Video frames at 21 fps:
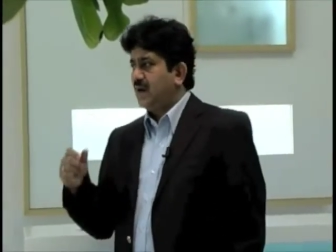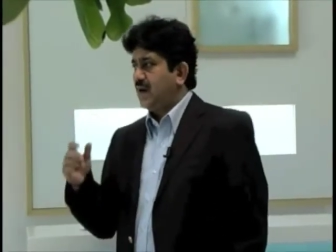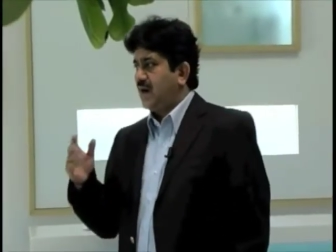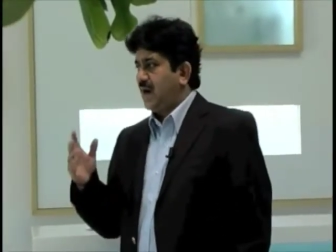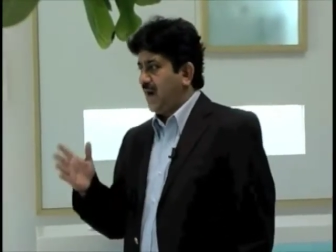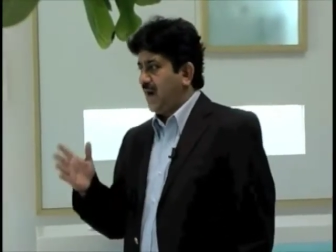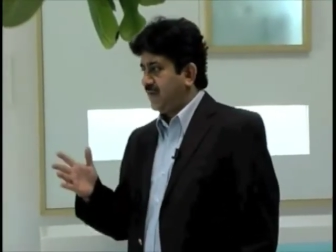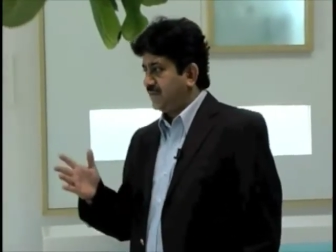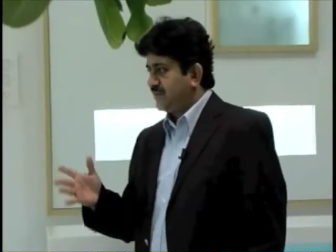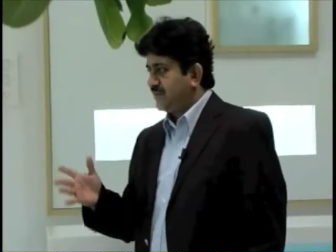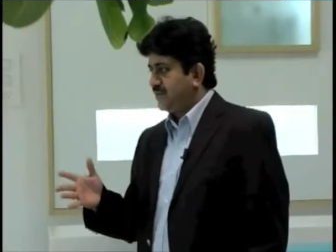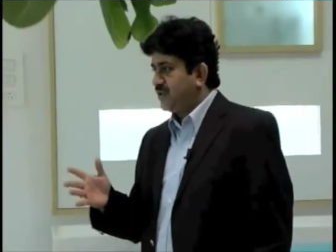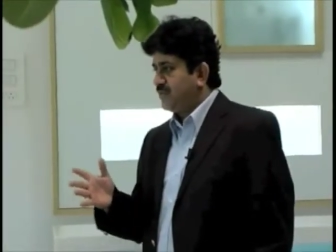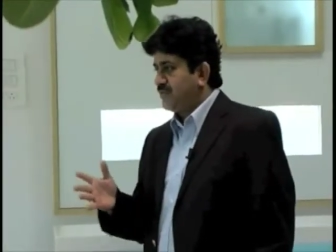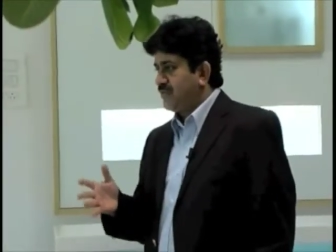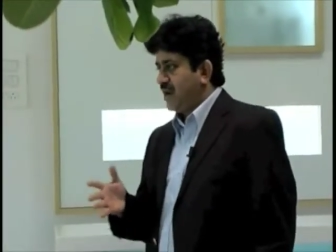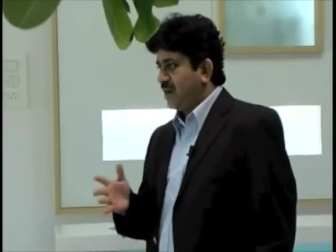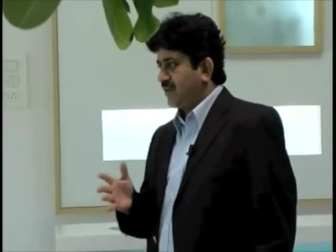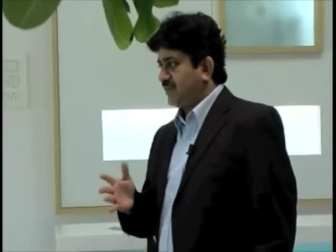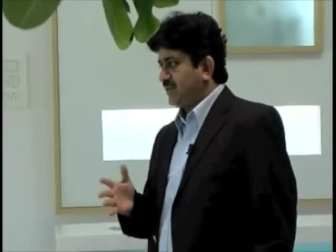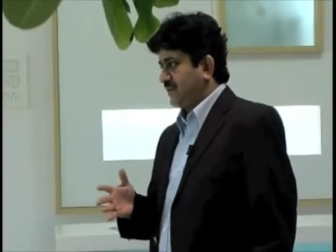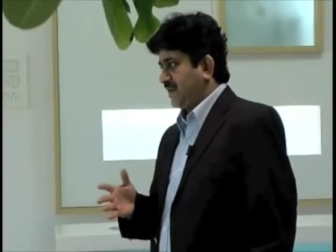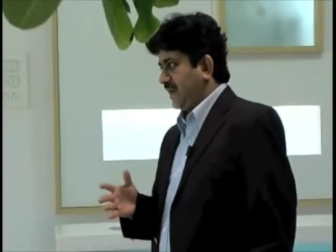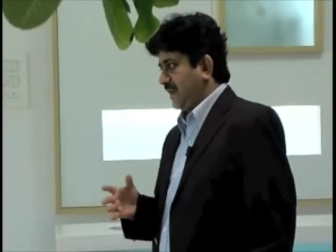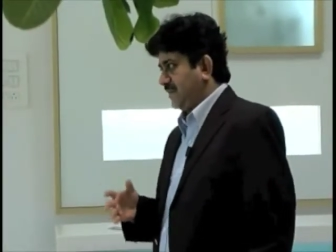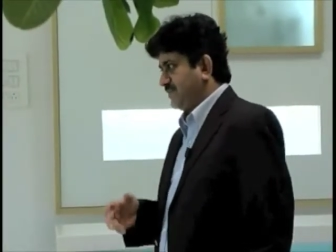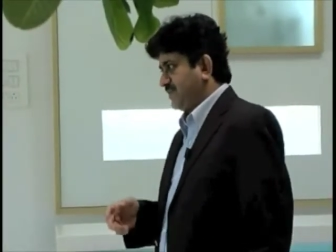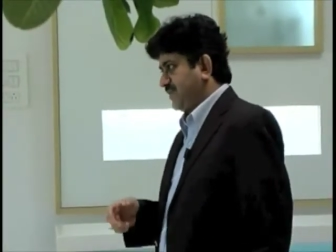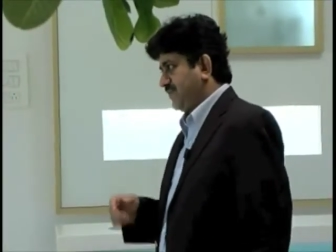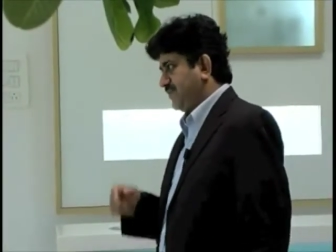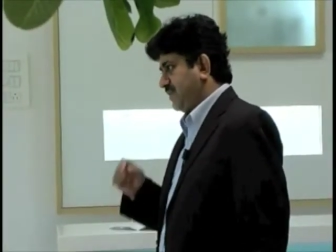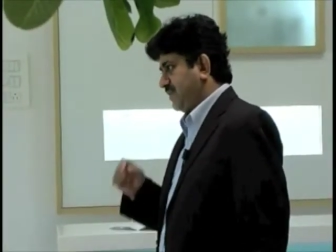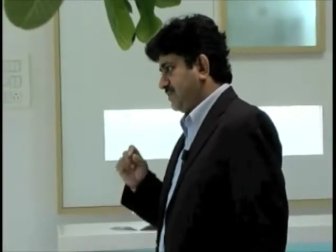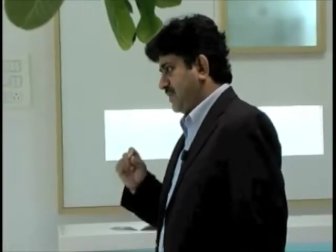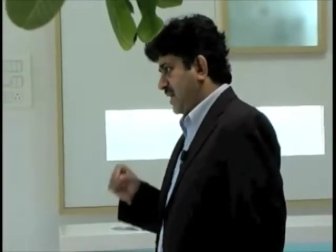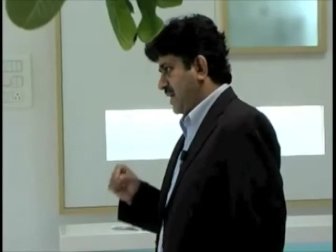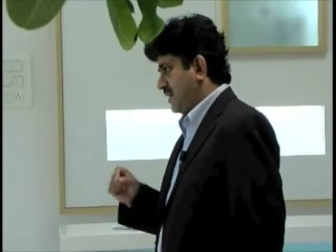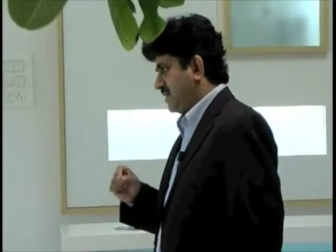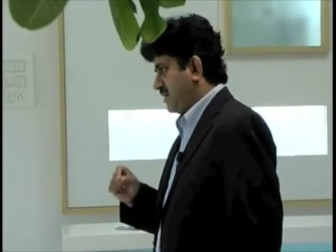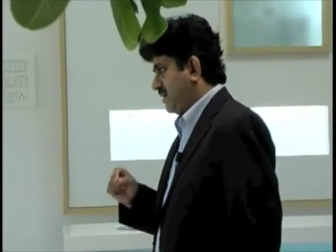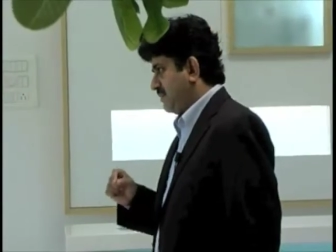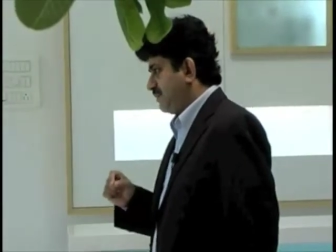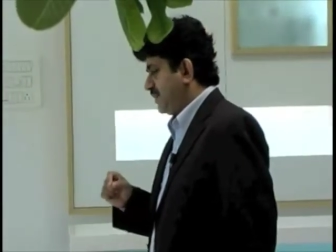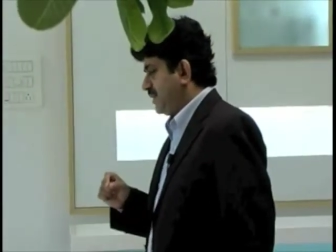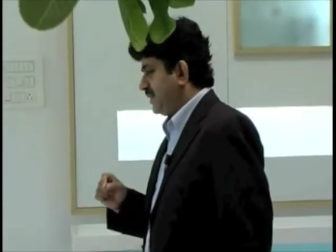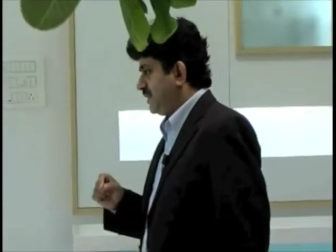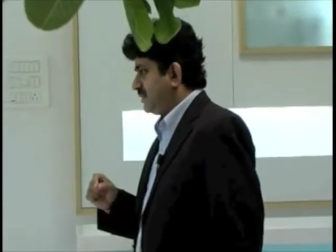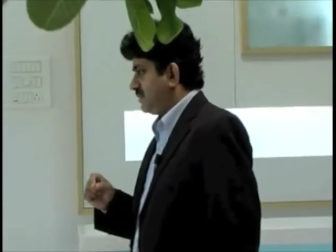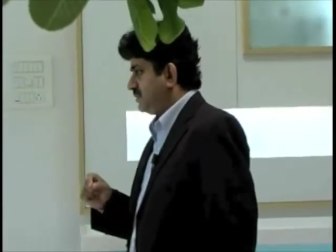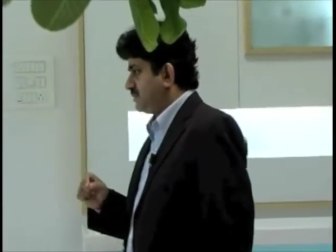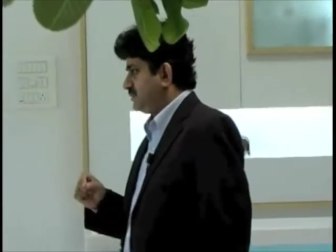Either you bought the camshaft from that company,